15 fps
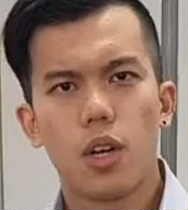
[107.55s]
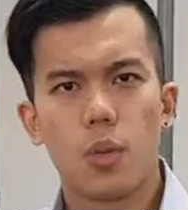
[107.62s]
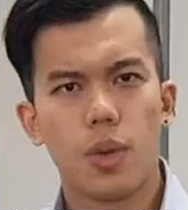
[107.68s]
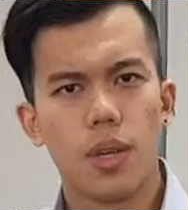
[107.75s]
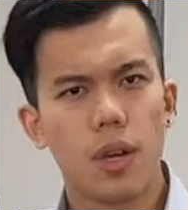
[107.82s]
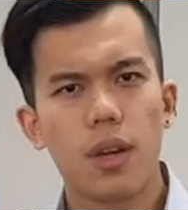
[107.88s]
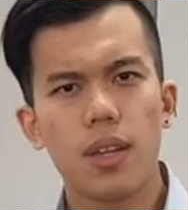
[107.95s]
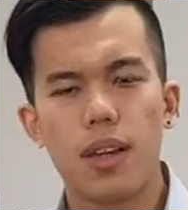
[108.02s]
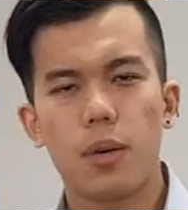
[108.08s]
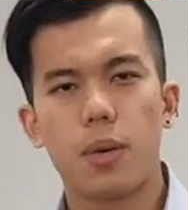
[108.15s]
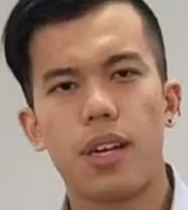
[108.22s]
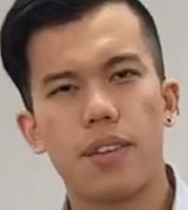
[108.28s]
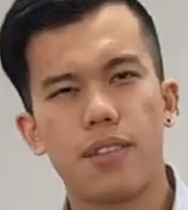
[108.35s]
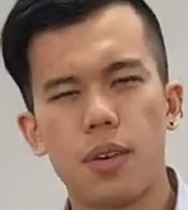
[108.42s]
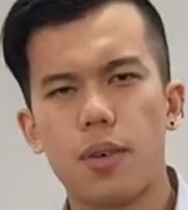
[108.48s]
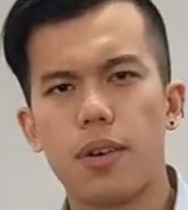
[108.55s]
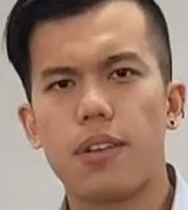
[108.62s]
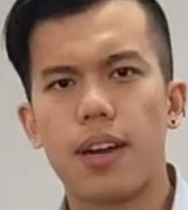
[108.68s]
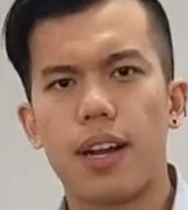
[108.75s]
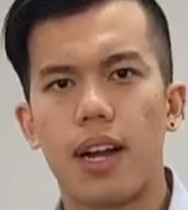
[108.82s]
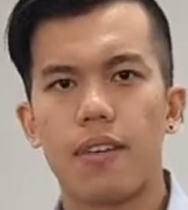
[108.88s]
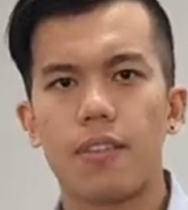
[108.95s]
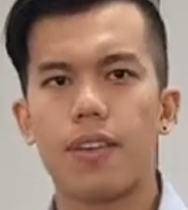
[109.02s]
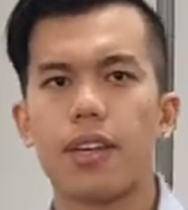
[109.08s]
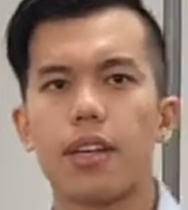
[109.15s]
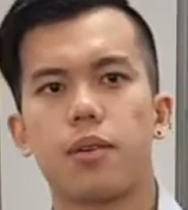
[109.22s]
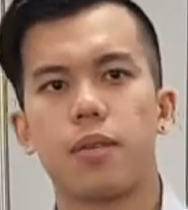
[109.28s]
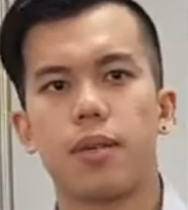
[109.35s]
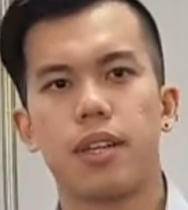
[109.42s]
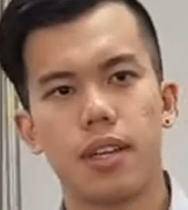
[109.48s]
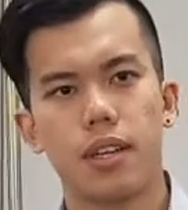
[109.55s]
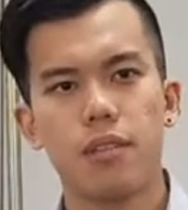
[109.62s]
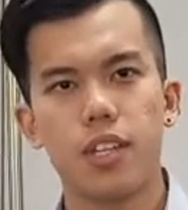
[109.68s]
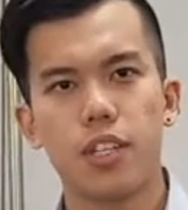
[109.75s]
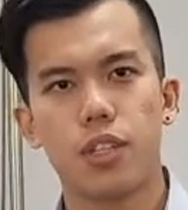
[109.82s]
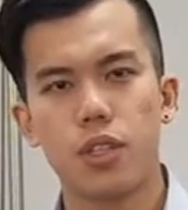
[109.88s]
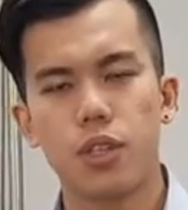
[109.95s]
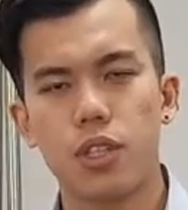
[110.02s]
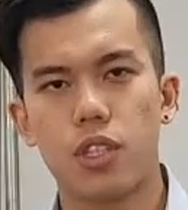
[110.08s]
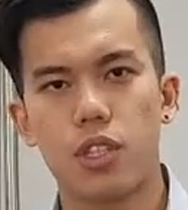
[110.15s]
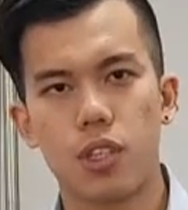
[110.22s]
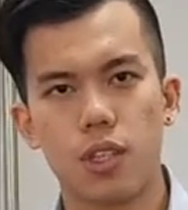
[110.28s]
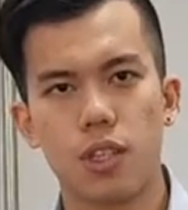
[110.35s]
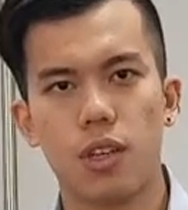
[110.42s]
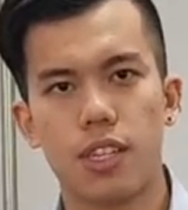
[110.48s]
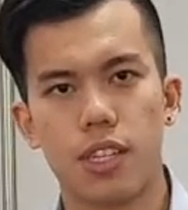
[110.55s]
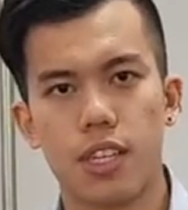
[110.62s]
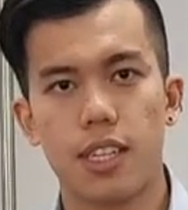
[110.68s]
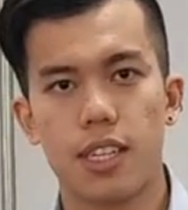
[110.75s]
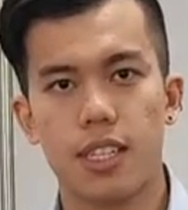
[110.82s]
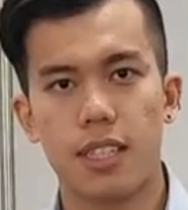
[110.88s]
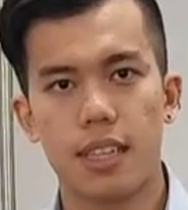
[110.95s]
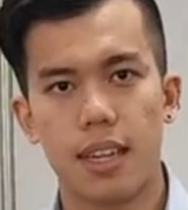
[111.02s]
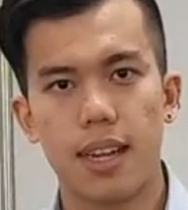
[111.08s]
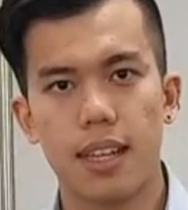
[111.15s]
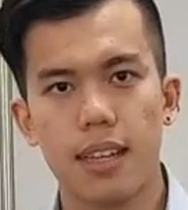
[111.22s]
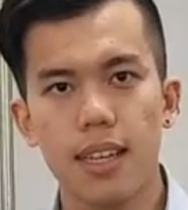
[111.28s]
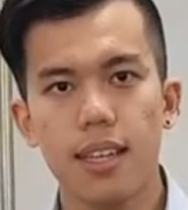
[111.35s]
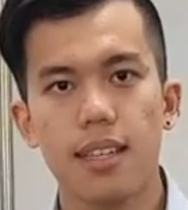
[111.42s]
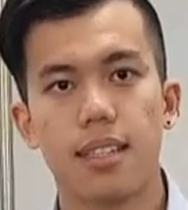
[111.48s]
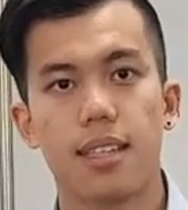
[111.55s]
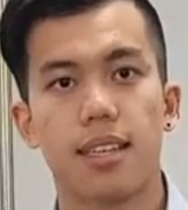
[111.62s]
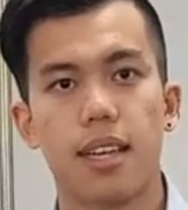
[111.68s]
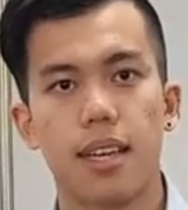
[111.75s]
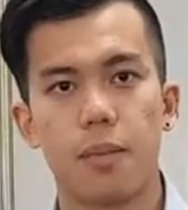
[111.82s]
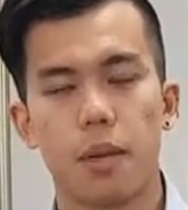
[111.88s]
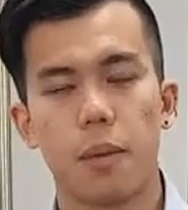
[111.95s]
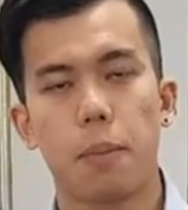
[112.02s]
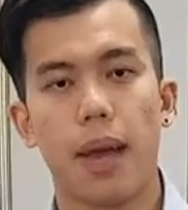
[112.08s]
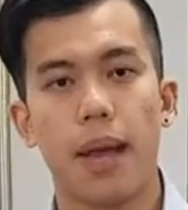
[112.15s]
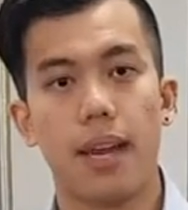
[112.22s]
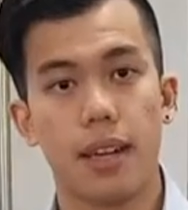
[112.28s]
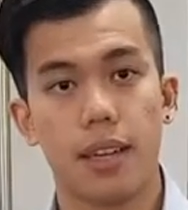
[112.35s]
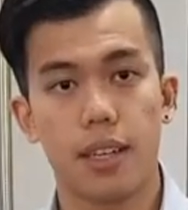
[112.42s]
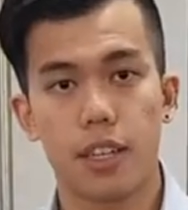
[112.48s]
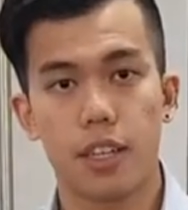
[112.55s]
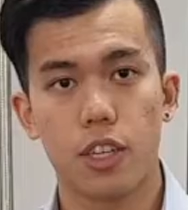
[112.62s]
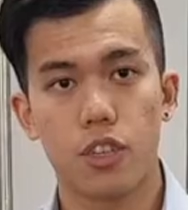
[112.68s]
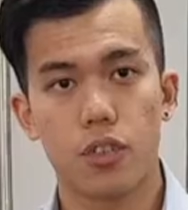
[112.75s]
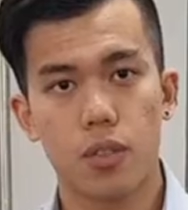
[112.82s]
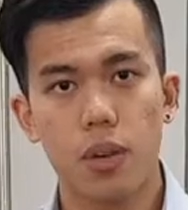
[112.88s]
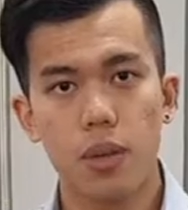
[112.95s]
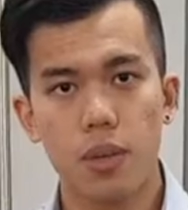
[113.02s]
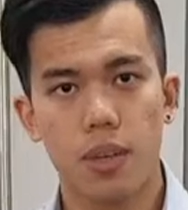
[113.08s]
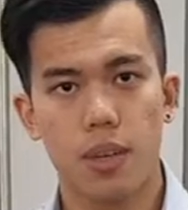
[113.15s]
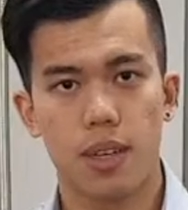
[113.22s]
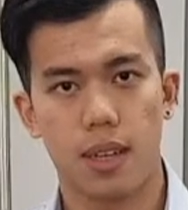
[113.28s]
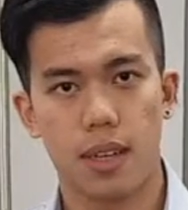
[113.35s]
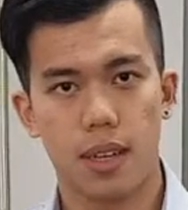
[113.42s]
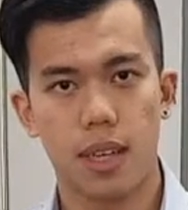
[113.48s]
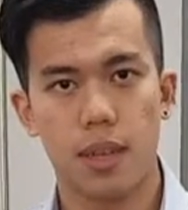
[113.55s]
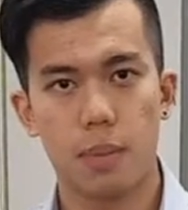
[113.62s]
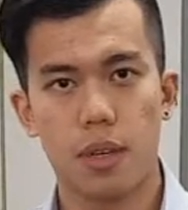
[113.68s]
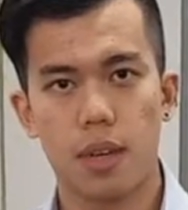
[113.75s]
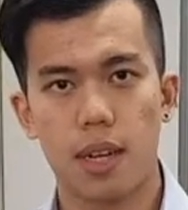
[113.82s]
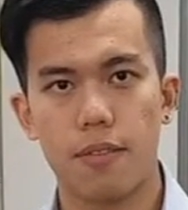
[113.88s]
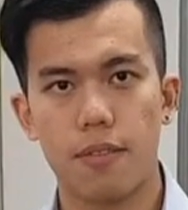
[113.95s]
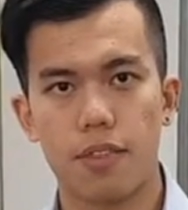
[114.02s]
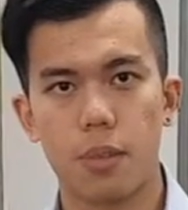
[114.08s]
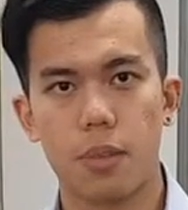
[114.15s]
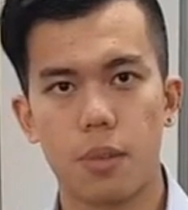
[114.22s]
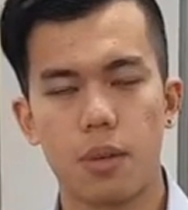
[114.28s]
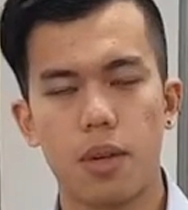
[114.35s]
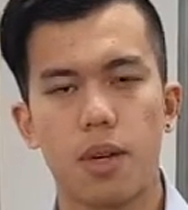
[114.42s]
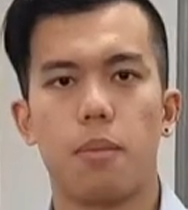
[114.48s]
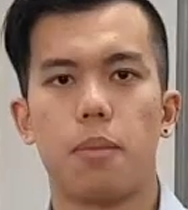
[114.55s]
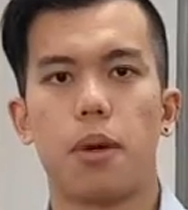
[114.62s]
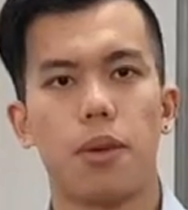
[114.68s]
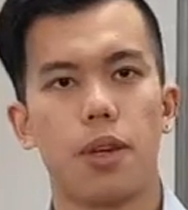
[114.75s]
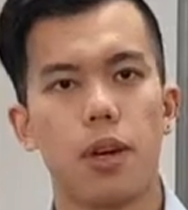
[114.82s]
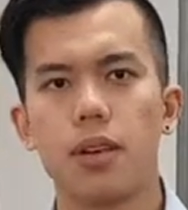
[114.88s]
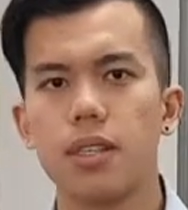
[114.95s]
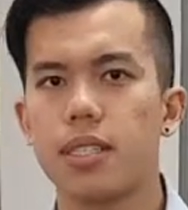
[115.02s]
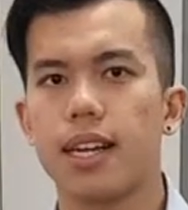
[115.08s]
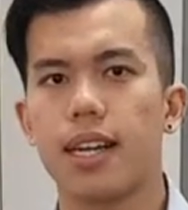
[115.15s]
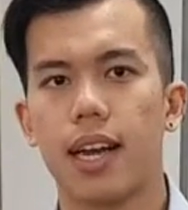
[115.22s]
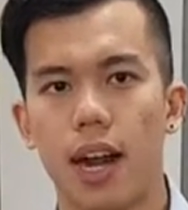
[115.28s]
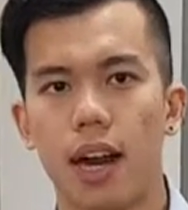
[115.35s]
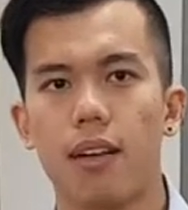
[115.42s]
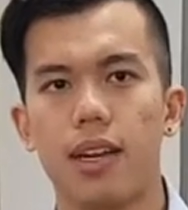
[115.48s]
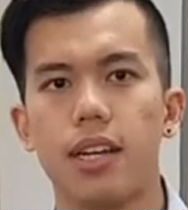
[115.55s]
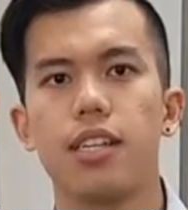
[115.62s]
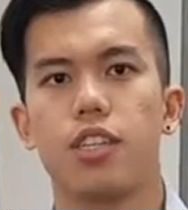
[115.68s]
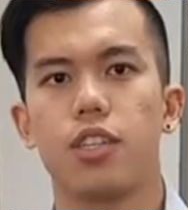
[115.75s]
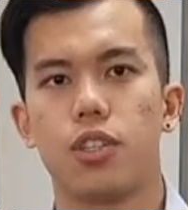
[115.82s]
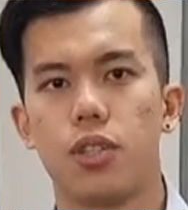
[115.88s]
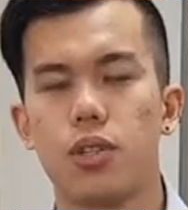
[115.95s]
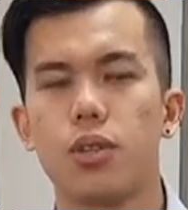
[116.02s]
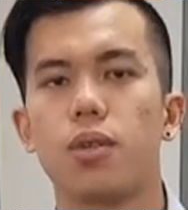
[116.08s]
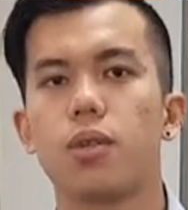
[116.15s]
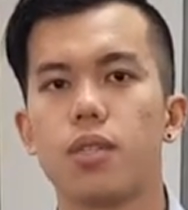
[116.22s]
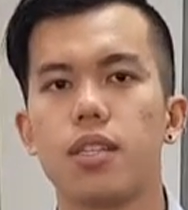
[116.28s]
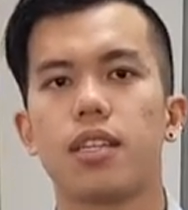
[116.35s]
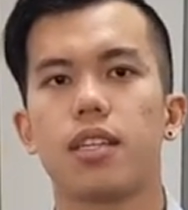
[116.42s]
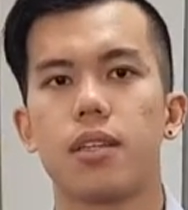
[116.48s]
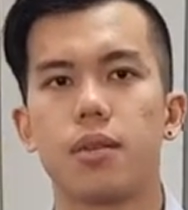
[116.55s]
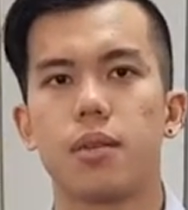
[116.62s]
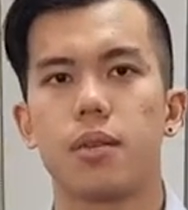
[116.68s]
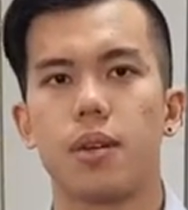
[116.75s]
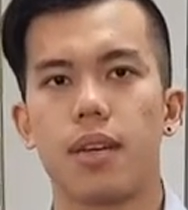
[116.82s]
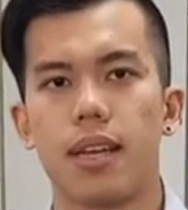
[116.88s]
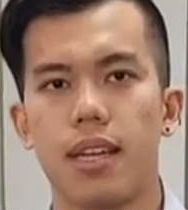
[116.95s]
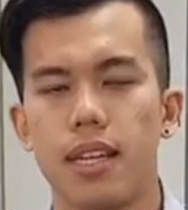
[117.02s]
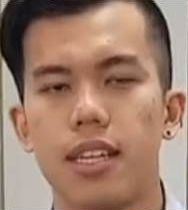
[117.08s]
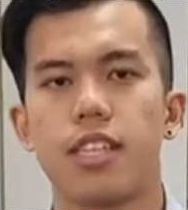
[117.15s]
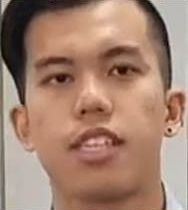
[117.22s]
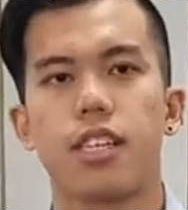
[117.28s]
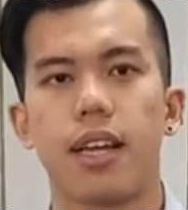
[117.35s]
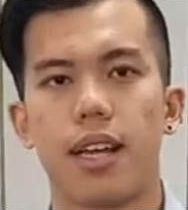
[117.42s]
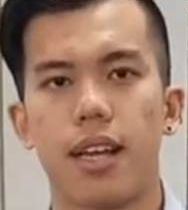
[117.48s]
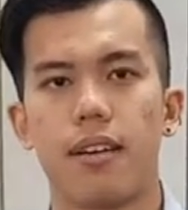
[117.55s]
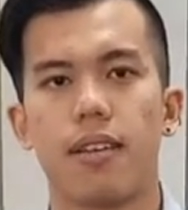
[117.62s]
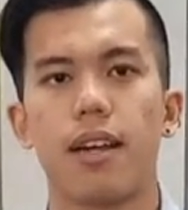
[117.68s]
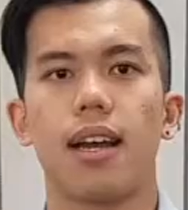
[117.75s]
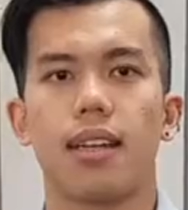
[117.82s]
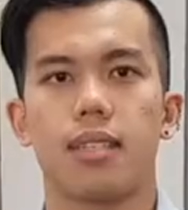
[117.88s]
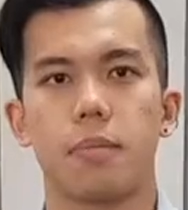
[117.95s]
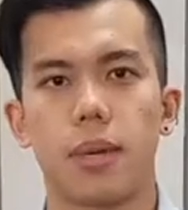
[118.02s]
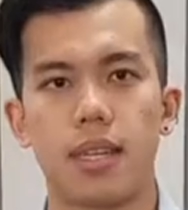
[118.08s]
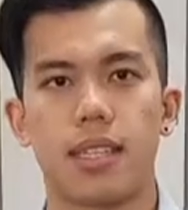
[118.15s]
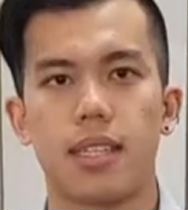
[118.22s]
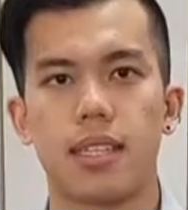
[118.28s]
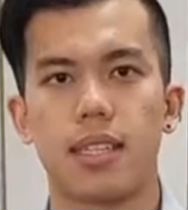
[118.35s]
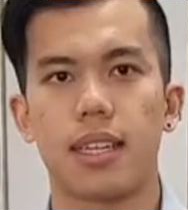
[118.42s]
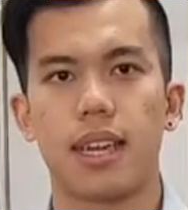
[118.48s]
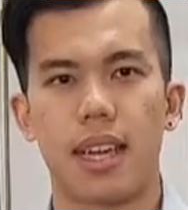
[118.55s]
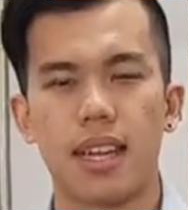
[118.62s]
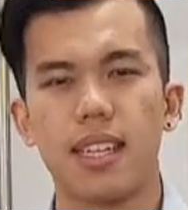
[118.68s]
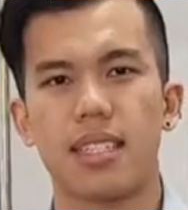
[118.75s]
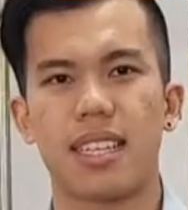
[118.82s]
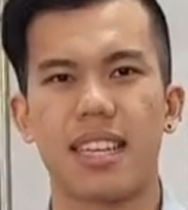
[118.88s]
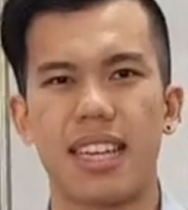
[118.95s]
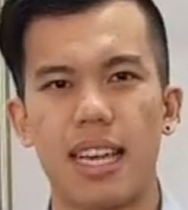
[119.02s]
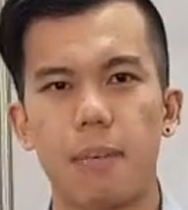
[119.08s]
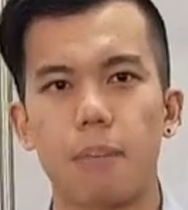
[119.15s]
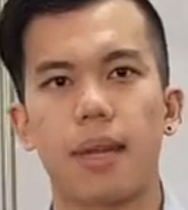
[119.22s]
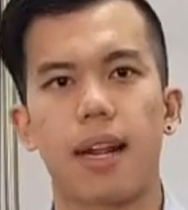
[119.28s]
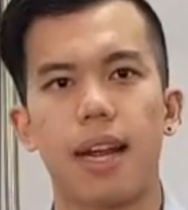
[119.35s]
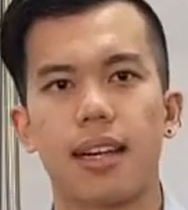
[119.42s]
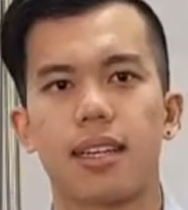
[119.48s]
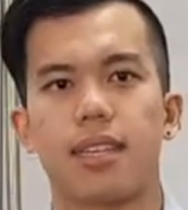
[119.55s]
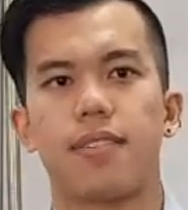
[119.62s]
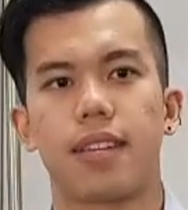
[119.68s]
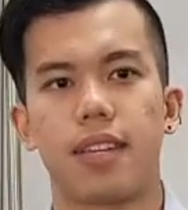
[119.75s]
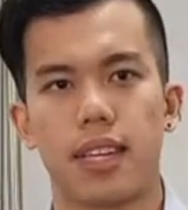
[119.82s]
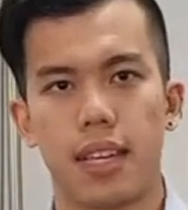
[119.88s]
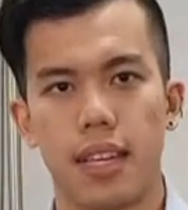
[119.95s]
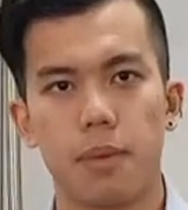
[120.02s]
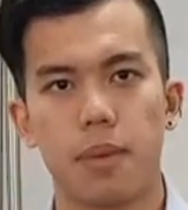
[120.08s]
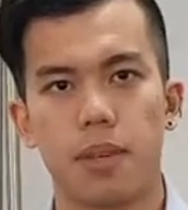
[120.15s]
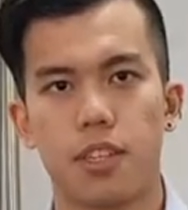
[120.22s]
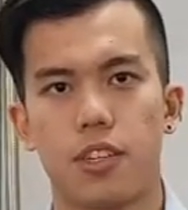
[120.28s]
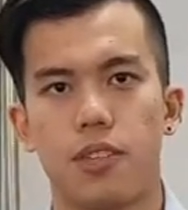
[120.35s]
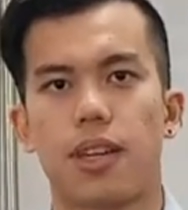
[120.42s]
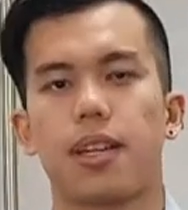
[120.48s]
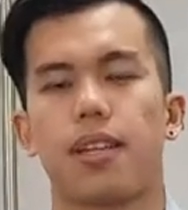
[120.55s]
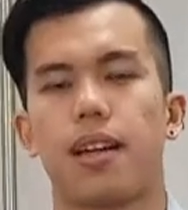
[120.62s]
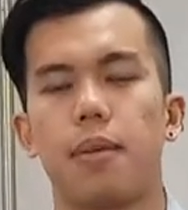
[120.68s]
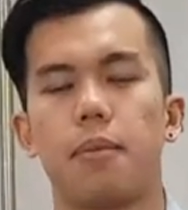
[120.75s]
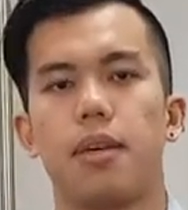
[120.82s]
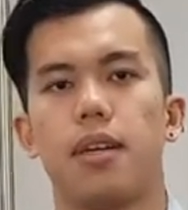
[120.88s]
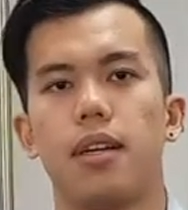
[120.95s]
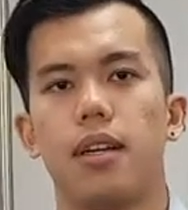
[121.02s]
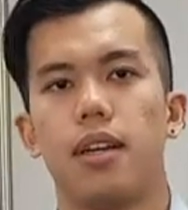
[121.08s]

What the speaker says: We know that whenever we're recovering, we need to reduce your load just slightly to keep your pain under control and keep you comfortable, but we always encourage using your injured area as much as you can to keep it active and keep your strength up.